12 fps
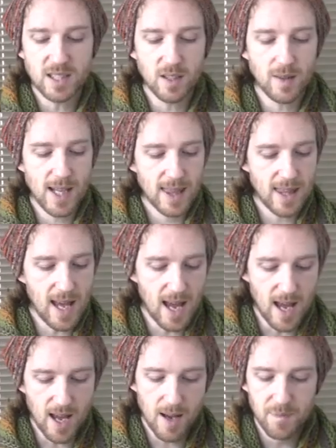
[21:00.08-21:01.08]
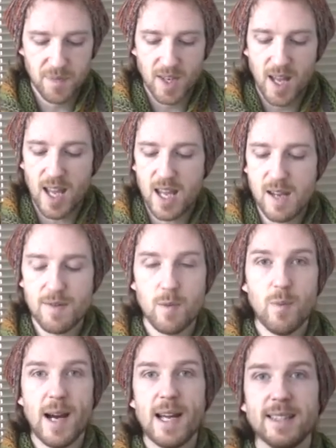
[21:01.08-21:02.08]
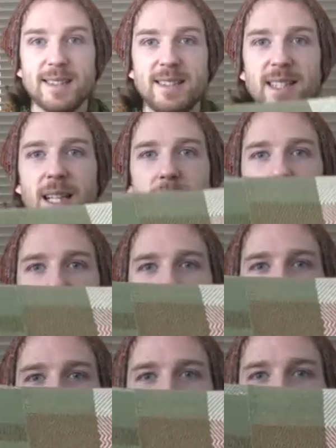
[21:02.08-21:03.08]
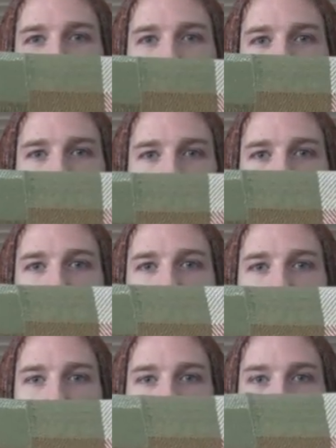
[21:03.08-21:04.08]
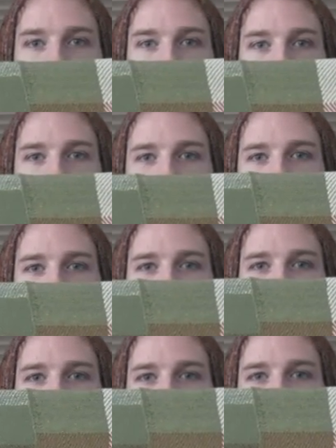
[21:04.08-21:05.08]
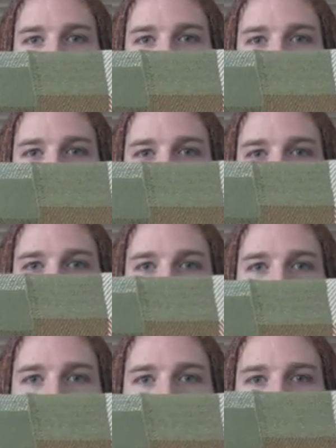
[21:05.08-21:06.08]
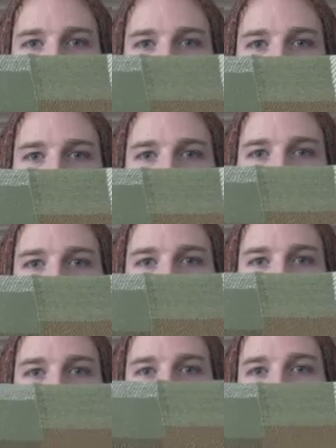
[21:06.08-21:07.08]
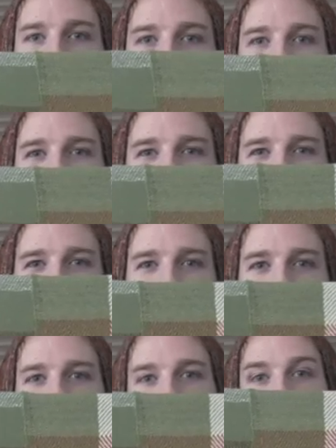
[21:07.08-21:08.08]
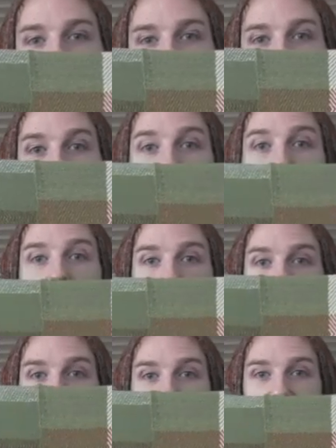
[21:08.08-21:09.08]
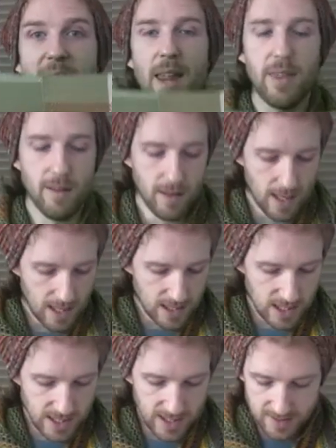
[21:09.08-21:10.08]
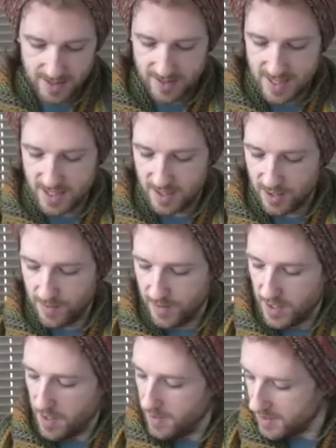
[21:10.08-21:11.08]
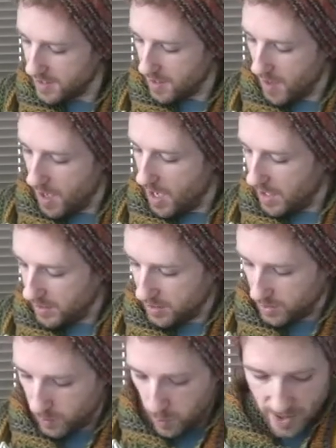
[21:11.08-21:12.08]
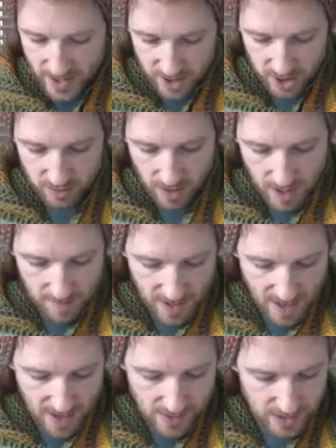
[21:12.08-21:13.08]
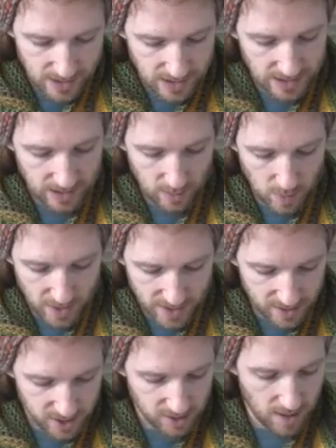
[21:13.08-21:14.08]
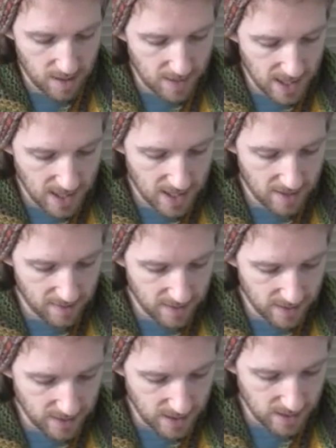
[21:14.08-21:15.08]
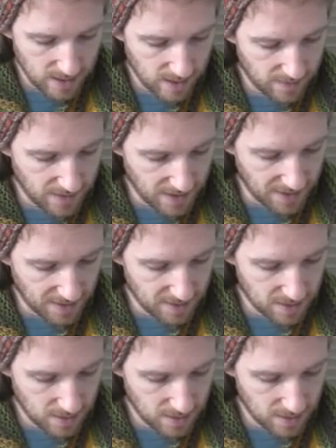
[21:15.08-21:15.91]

doing that, even where there's seams in the fabric, you can see that it doesn't clash. It works together, and actually there's this sense of, you know, there's a sort of 1-inch stripe there and another little 1-inch stripe here, and in fact I think